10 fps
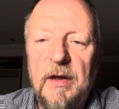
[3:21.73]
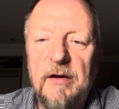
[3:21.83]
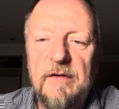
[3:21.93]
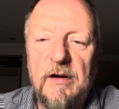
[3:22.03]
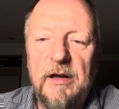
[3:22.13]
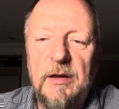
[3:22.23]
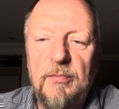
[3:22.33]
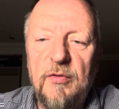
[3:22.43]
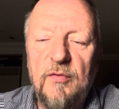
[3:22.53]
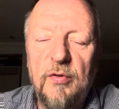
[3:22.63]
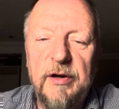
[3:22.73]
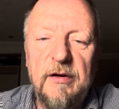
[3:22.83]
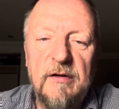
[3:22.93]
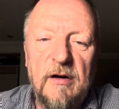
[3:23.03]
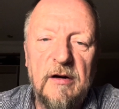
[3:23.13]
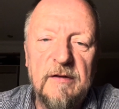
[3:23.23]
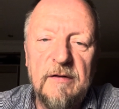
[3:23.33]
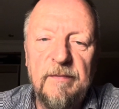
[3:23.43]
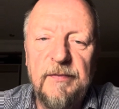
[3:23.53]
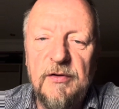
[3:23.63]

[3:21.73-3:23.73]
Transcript: anxiety-provoking tasks.